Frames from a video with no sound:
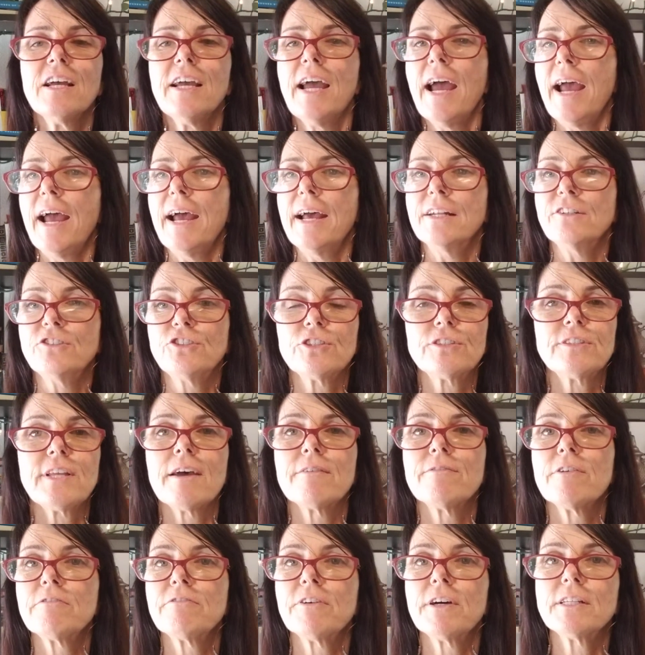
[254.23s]
And just
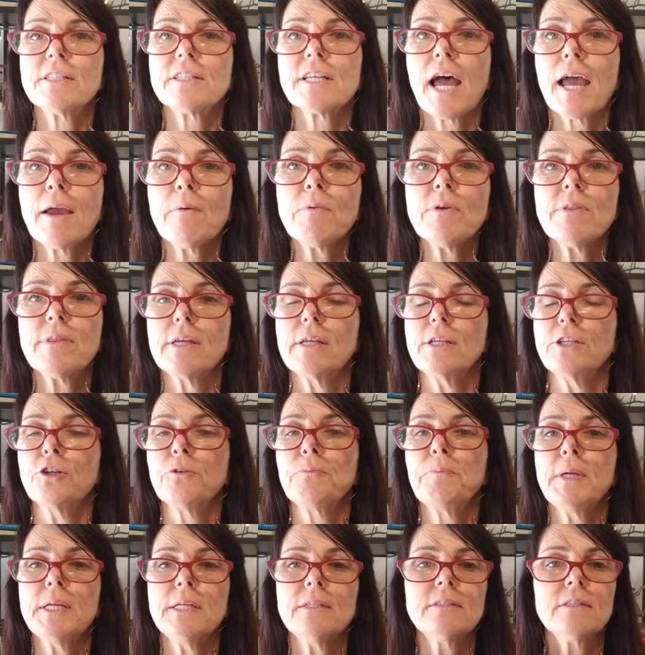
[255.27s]
have a fun time with it. Your
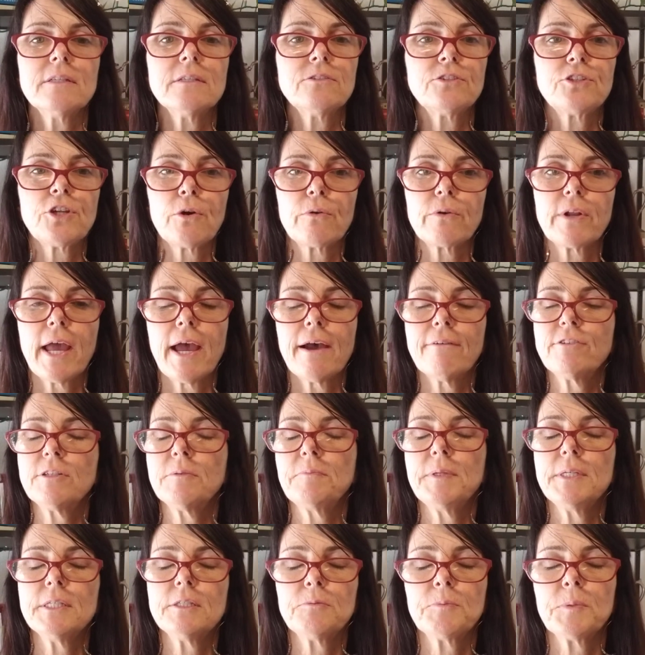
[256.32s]
pieces don't have to
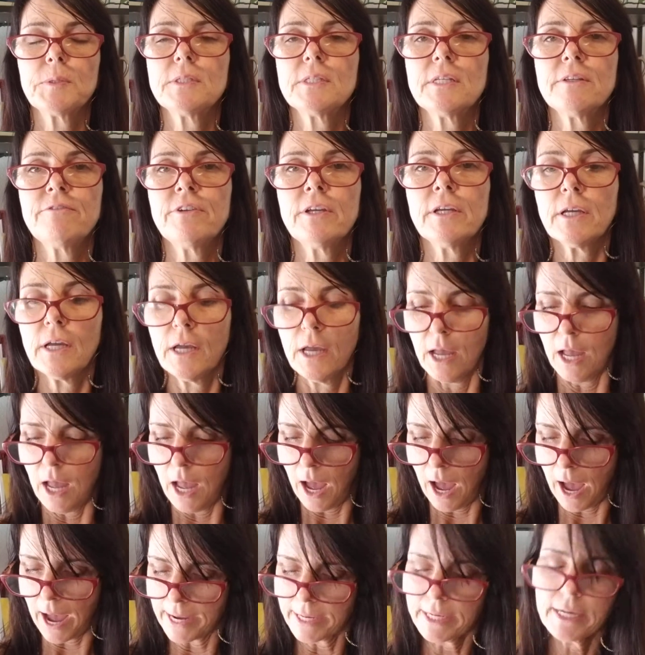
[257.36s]
be specific.
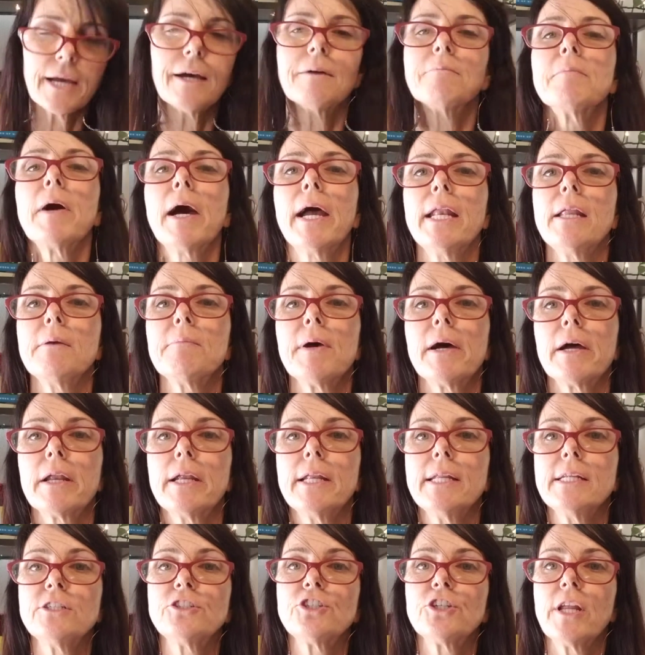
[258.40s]
I cut mine about 1.5
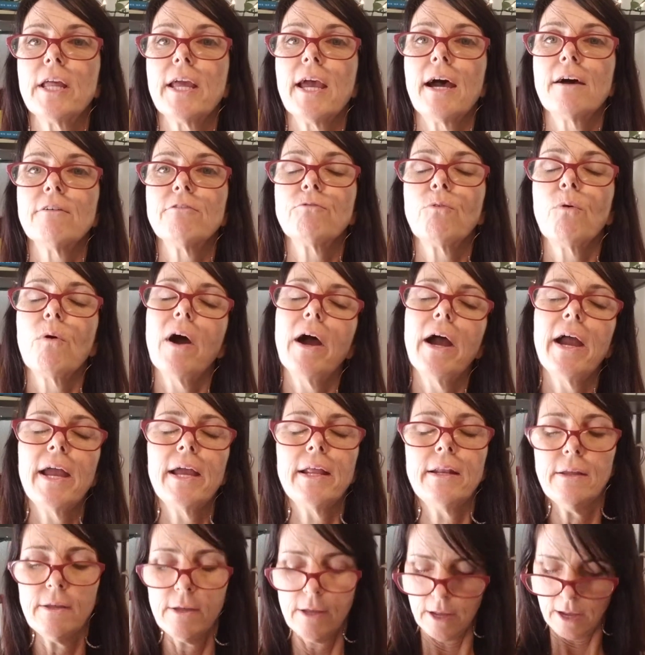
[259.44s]
inches
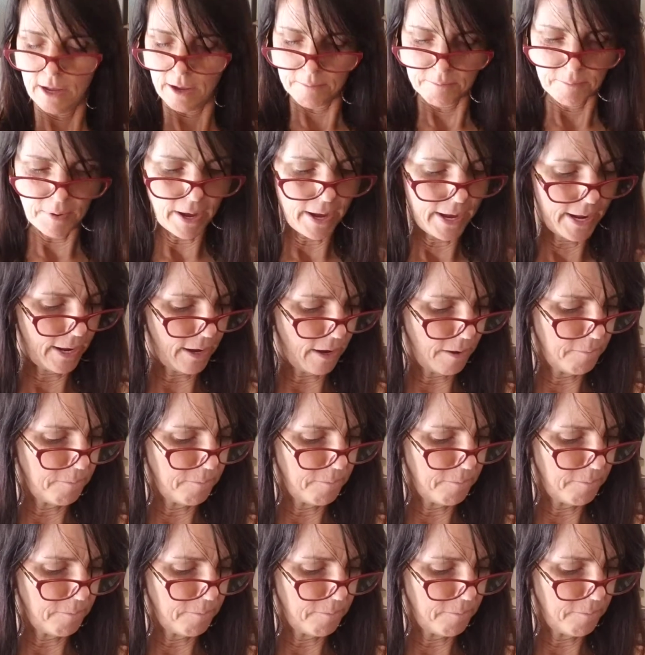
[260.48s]
wide by